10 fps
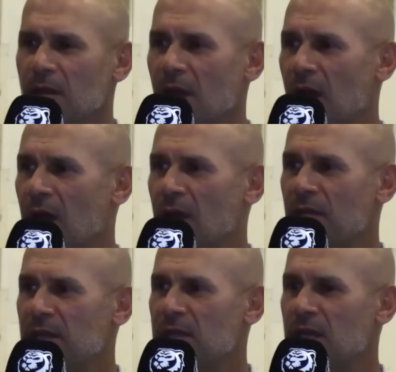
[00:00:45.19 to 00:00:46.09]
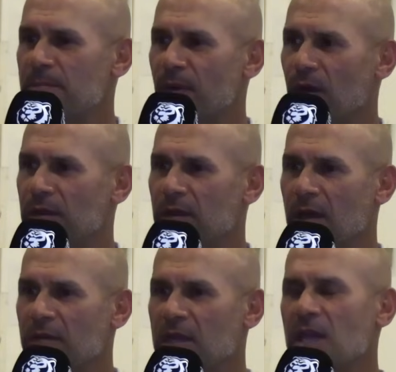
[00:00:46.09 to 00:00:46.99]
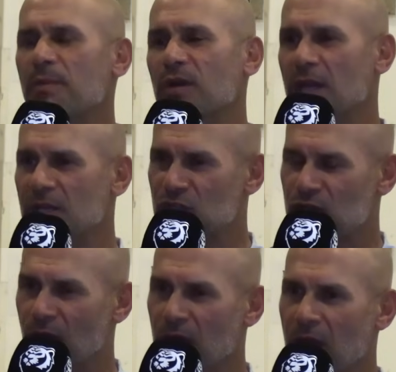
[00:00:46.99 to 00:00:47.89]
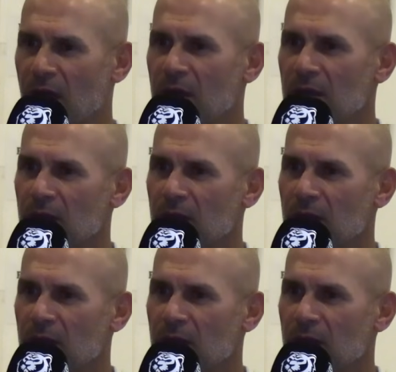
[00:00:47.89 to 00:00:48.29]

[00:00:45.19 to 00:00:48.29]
They keep on getting stronger.